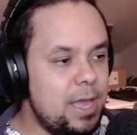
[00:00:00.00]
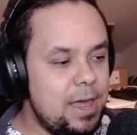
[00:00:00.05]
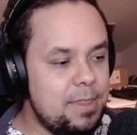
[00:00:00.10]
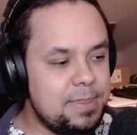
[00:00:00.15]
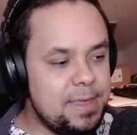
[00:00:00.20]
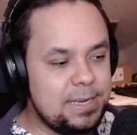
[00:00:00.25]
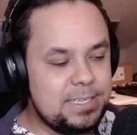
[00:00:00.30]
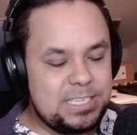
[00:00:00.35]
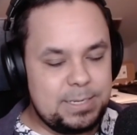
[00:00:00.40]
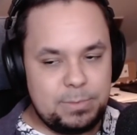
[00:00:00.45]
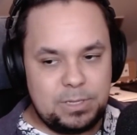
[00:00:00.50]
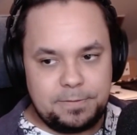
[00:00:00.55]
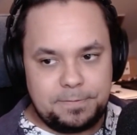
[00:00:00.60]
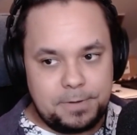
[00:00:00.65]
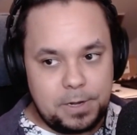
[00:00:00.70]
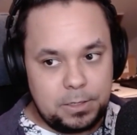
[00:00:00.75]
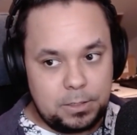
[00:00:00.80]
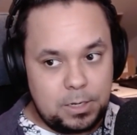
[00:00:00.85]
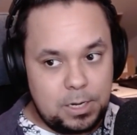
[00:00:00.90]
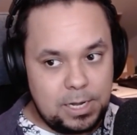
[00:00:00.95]
And then some of the
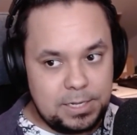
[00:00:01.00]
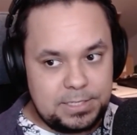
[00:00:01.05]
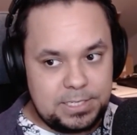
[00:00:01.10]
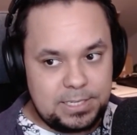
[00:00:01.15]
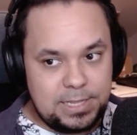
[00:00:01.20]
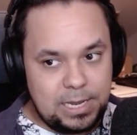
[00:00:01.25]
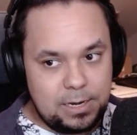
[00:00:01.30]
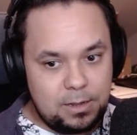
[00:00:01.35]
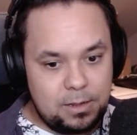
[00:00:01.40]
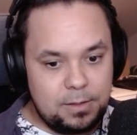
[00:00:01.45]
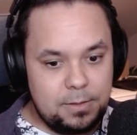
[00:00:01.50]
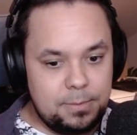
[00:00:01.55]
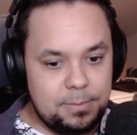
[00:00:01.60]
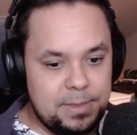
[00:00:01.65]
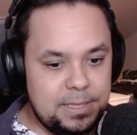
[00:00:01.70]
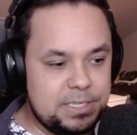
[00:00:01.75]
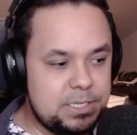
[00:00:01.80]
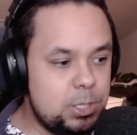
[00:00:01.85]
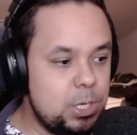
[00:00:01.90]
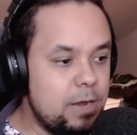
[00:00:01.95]
fun cuts that
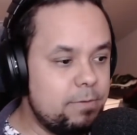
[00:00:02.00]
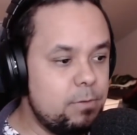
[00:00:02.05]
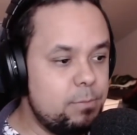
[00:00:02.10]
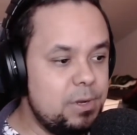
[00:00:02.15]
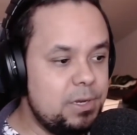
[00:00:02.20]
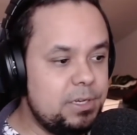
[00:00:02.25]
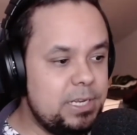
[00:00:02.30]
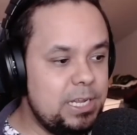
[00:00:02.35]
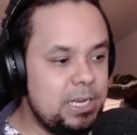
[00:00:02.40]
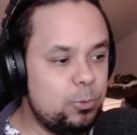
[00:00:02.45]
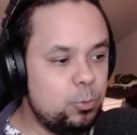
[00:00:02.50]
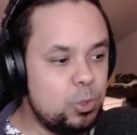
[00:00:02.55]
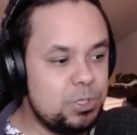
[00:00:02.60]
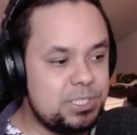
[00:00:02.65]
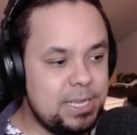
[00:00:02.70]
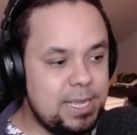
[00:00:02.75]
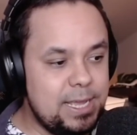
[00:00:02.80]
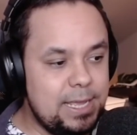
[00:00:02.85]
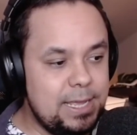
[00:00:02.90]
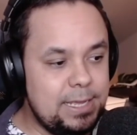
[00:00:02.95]
this government did
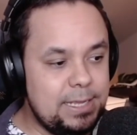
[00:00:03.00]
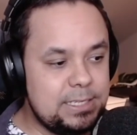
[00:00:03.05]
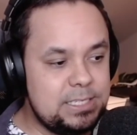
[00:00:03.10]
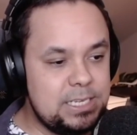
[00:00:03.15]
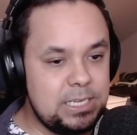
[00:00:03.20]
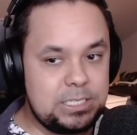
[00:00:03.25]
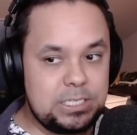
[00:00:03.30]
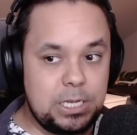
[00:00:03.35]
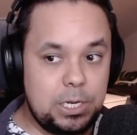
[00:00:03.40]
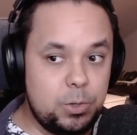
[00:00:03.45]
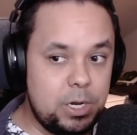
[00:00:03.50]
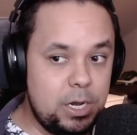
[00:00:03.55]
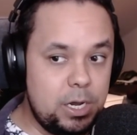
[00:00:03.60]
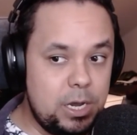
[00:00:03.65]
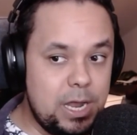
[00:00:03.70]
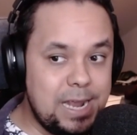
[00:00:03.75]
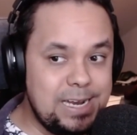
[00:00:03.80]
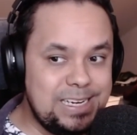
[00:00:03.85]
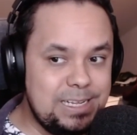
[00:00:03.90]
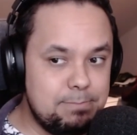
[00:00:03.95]
was a six hundred
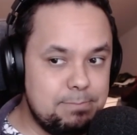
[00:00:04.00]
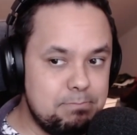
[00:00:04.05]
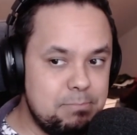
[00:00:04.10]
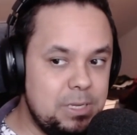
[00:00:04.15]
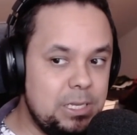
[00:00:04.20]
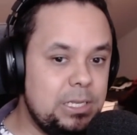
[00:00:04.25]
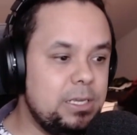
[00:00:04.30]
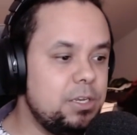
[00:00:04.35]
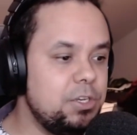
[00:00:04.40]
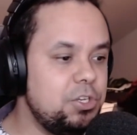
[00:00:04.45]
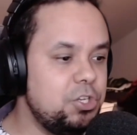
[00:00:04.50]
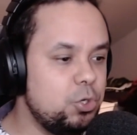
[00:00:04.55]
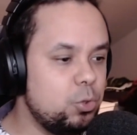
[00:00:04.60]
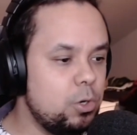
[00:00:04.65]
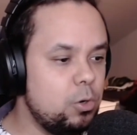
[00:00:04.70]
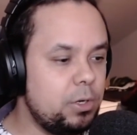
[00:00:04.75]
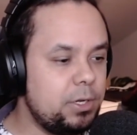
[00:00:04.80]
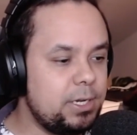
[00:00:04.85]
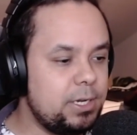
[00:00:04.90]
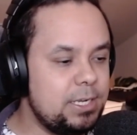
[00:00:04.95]
ninety million
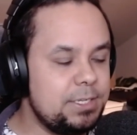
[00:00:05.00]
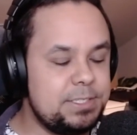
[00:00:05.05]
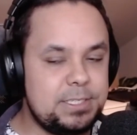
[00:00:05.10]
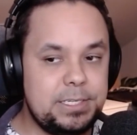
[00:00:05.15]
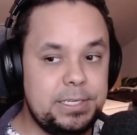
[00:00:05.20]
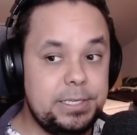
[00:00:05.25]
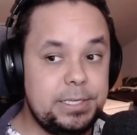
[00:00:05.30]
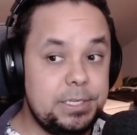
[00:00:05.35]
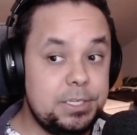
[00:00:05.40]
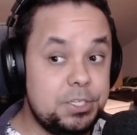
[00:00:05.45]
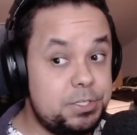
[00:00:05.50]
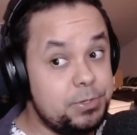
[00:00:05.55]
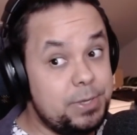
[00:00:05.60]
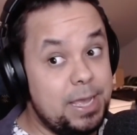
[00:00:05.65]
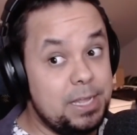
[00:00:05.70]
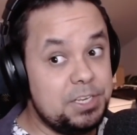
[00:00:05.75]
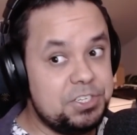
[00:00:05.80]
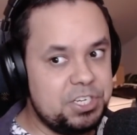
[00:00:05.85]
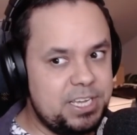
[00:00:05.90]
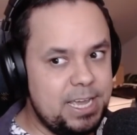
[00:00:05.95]
euro cut to
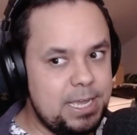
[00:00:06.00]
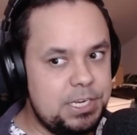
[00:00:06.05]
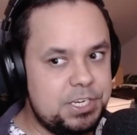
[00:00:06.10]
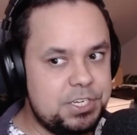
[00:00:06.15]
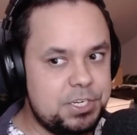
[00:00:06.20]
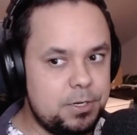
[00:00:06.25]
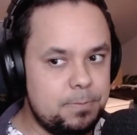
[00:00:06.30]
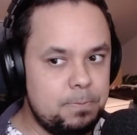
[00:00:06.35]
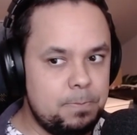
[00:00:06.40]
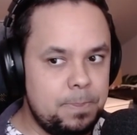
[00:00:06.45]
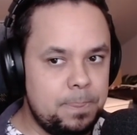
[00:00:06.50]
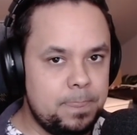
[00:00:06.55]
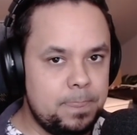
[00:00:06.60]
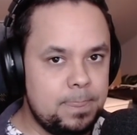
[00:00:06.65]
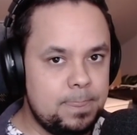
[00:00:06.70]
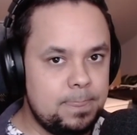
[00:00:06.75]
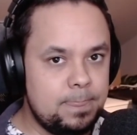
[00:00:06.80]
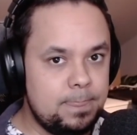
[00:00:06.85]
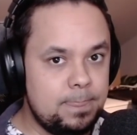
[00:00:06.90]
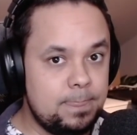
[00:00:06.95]
education,
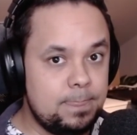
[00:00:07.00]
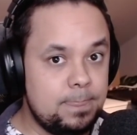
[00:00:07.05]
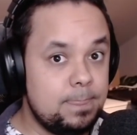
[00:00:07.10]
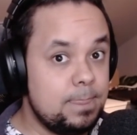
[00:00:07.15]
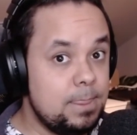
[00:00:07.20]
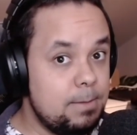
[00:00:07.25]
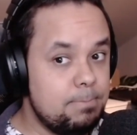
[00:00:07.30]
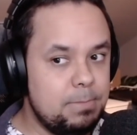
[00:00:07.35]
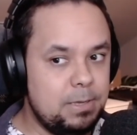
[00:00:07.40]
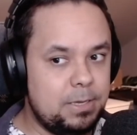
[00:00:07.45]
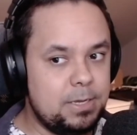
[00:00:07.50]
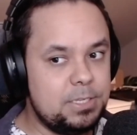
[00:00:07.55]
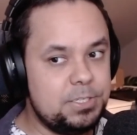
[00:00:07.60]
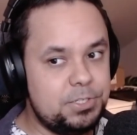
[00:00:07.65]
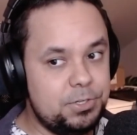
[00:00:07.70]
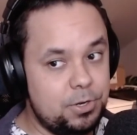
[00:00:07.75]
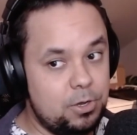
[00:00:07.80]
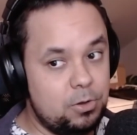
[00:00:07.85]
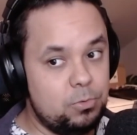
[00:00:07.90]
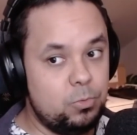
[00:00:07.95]

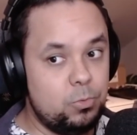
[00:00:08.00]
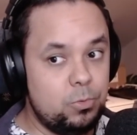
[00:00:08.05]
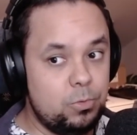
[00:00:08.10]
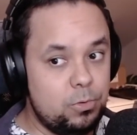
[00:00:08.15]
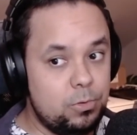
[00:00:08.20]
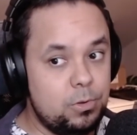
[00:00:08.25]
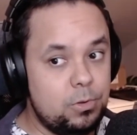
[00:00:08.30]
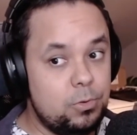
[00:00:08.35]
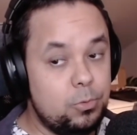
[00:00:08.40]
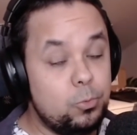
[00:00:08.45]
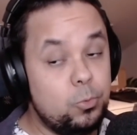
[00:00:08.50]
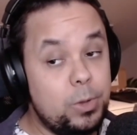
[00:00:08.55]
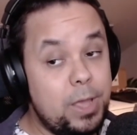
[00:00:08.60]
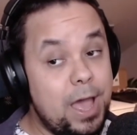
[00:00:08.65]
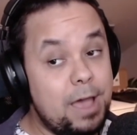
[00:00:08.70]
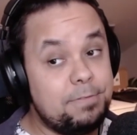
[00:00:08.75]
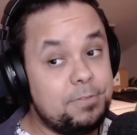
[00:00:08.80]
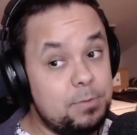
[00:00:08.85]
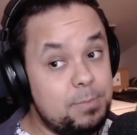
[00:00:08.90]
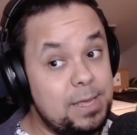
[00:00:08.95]
because, you know, we
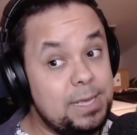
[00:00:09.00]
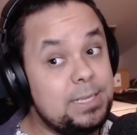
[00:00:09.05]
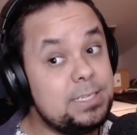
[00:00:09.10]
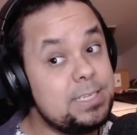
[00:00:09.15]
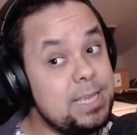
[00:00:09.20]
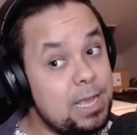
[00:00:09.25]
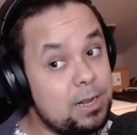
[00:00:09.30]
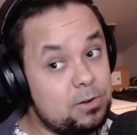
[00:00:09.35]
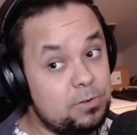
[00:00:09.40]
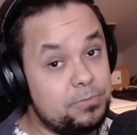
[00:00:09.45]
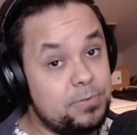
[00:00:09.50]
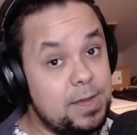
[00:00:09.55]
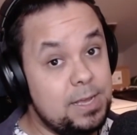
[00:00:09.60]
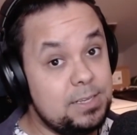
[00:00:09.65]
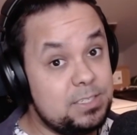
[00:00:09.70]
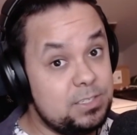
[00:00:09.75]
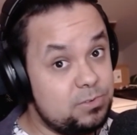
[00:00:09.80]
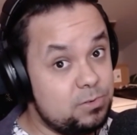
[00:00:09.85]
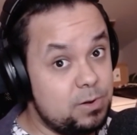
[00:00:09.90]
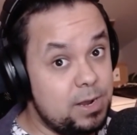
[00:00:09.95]
have to make
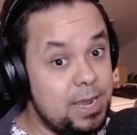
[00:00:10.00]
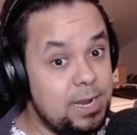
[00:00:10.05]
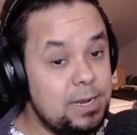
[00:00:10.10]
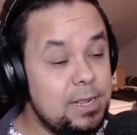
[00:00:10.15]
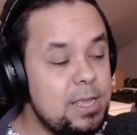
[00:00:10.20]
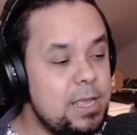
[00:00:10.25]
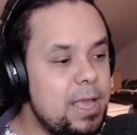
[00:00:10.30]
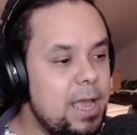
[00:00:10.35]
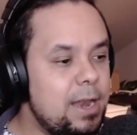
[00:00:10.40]
sacrifices, right?